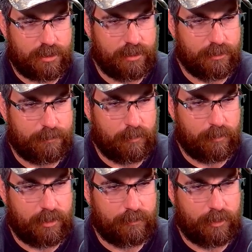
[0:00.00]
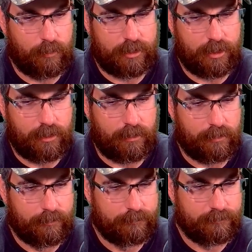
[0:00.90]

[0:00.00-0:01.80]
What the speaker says: skills, but we don't know what they are.